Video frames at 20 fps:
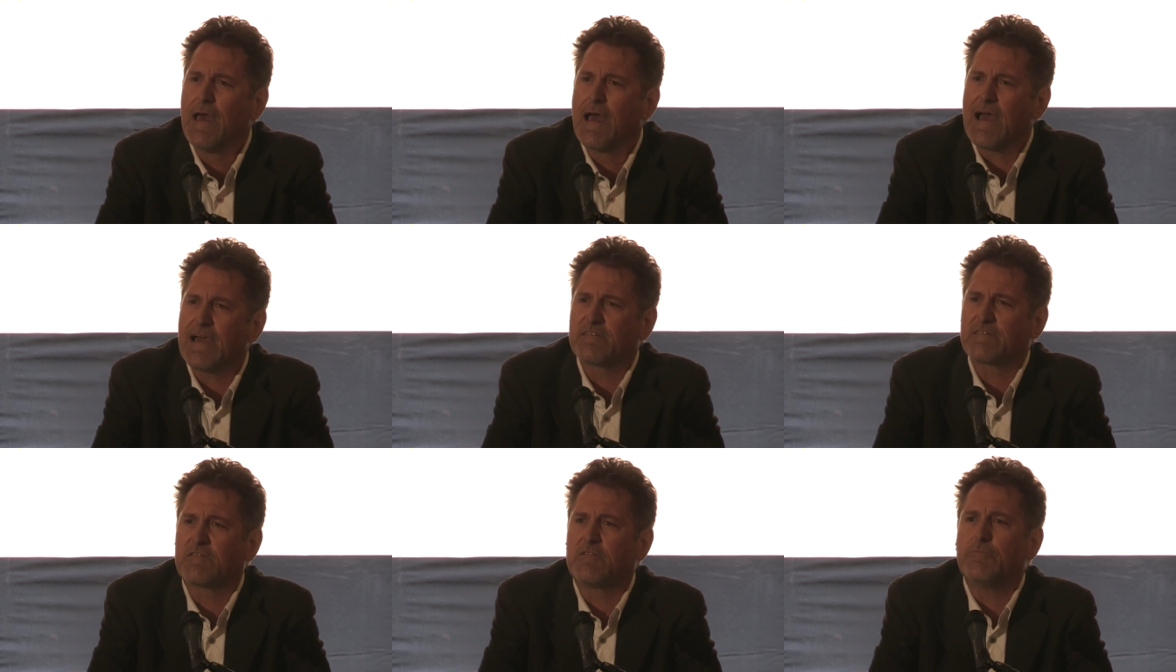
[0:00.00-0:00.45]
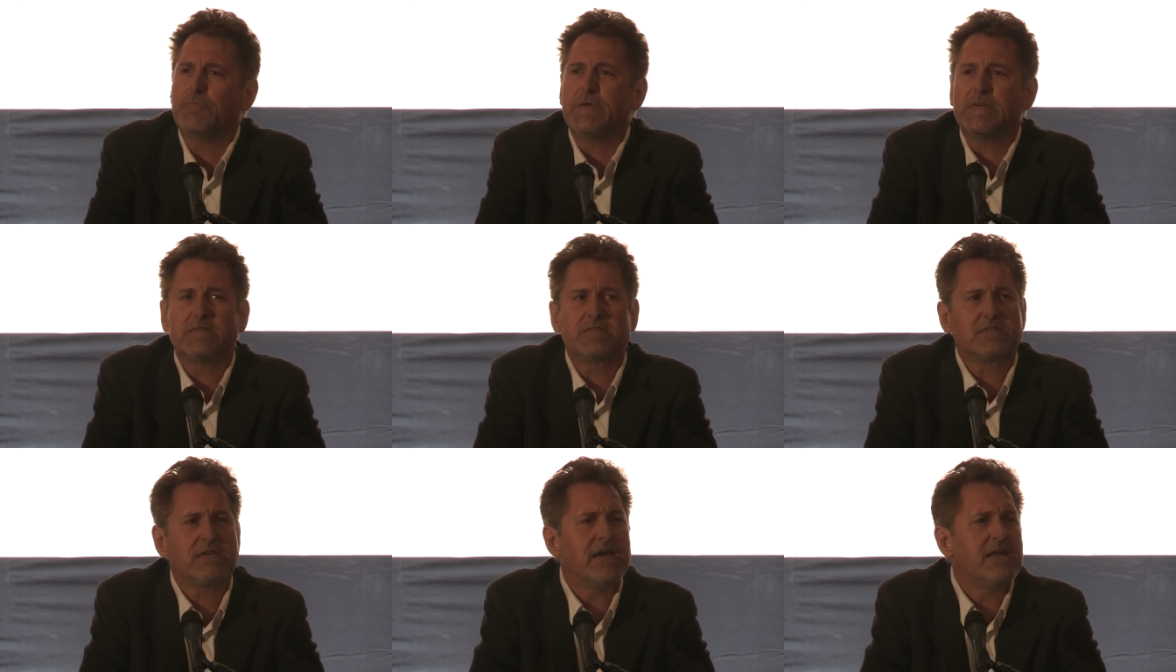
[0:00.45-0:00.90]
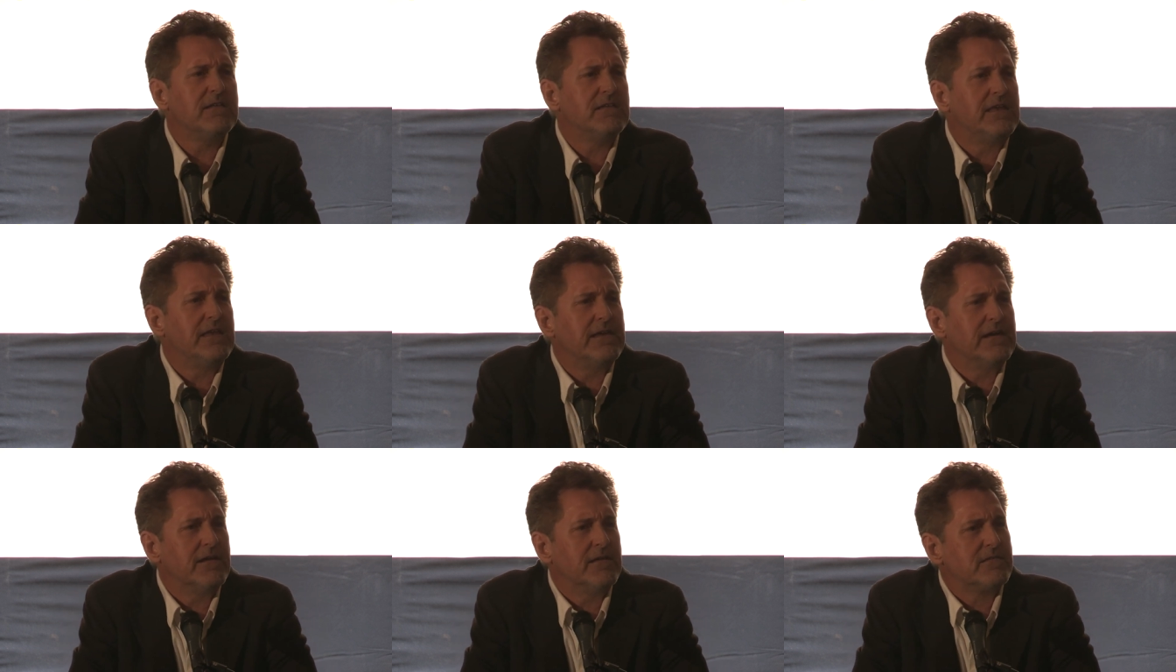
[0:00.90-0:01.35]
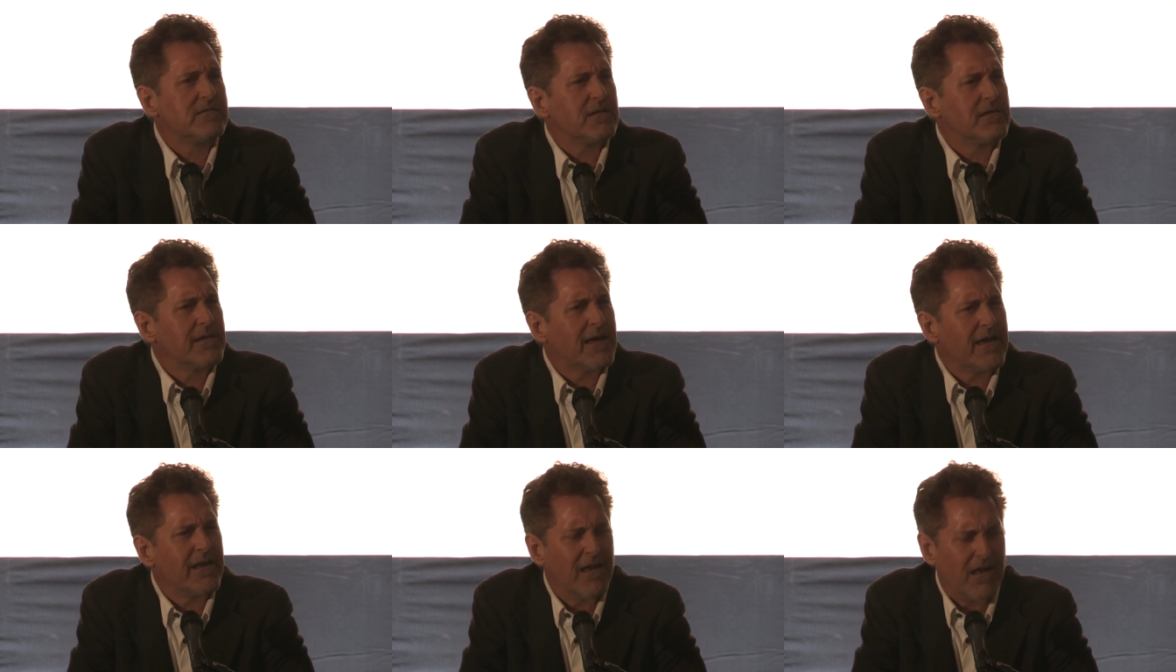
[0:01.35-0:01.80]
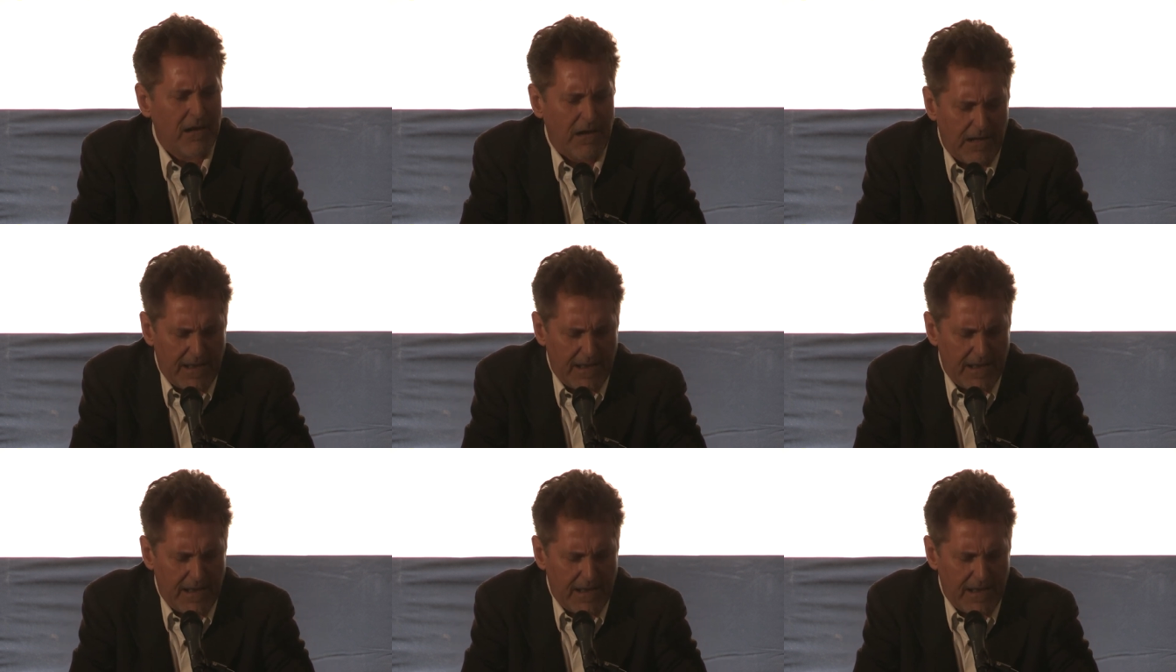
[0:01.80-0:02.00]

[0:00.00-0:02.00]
has to be sentience and not